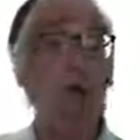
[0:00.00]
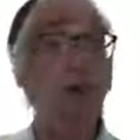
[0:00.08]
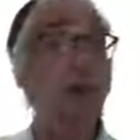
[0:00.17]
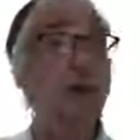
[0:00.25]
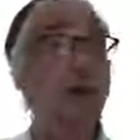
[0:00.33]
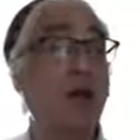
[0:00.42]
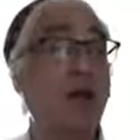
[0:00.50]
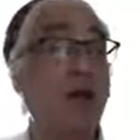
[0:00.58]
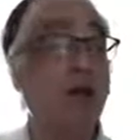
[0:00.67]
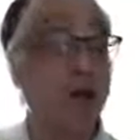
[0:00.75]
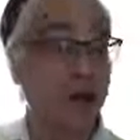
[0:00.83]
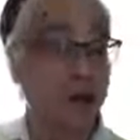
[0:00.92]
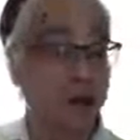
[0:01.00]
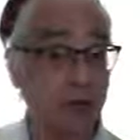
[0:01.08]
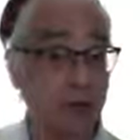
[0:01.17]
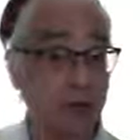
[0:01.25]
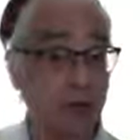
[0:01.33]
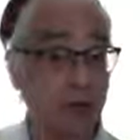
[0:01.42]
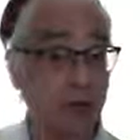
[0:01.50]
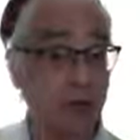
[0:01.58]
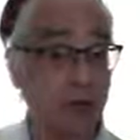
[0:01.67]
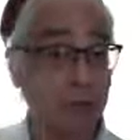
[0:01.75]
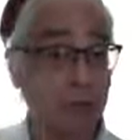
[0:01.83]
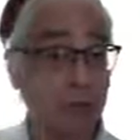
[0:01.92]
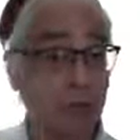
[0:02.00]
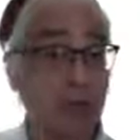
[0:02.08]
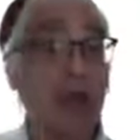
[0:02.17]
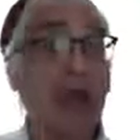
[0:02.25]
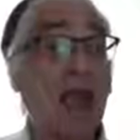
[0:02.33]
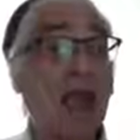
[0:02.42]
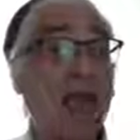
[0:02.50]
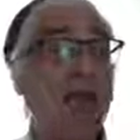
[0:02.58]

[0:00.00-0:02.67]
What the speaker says: metallothioneins. And